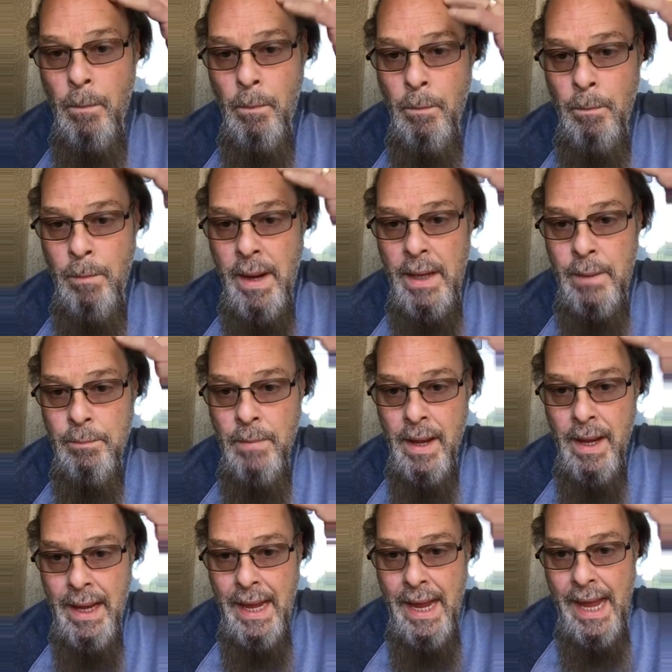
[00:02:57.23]
made
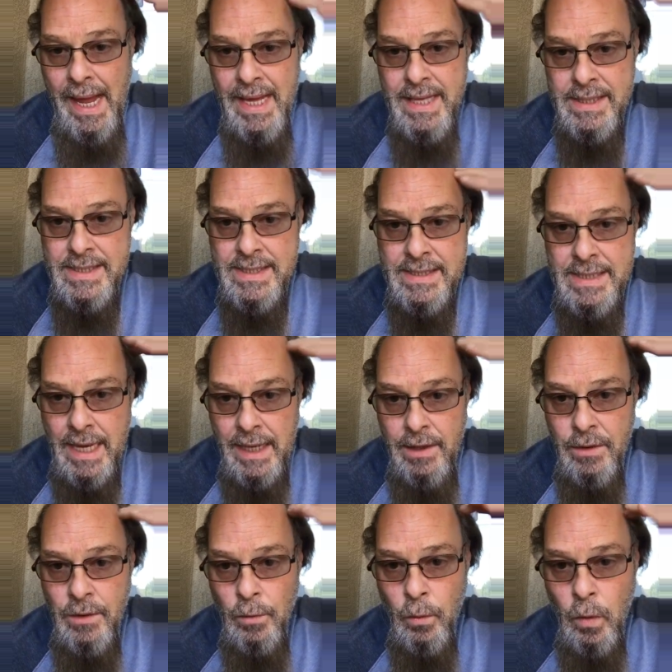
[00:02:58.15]
my head
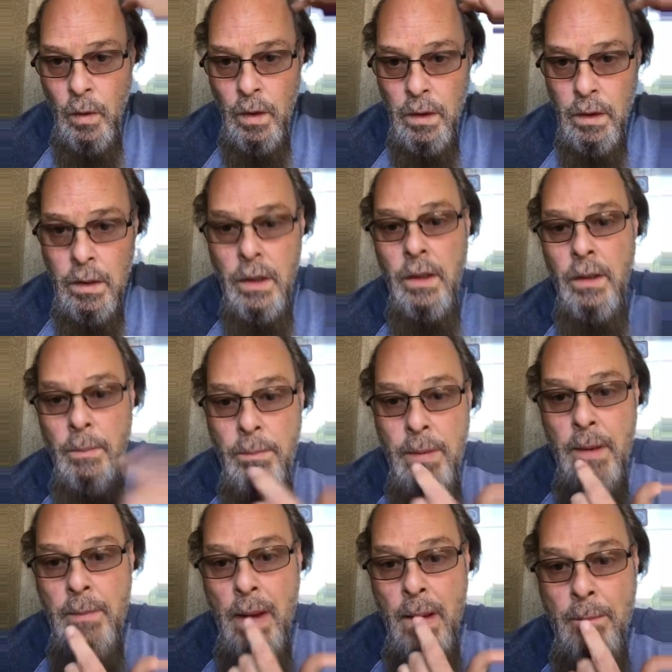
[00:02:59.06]
say the word,
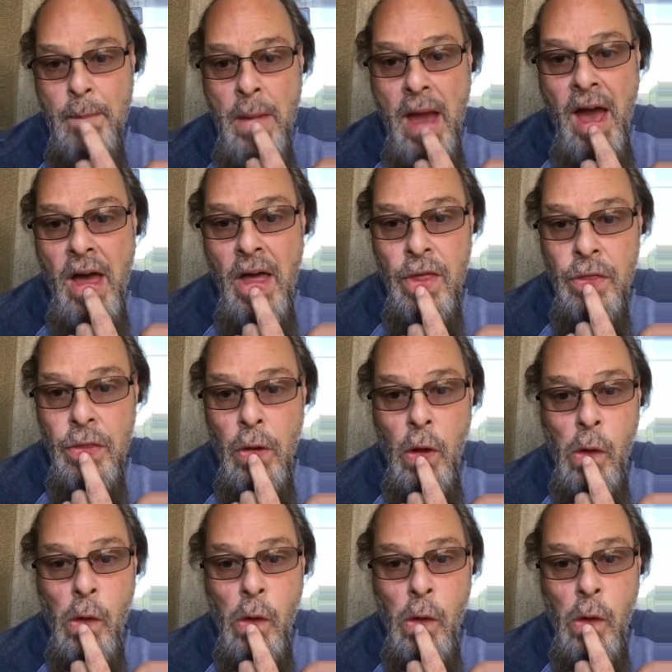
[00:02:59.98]
but my mouth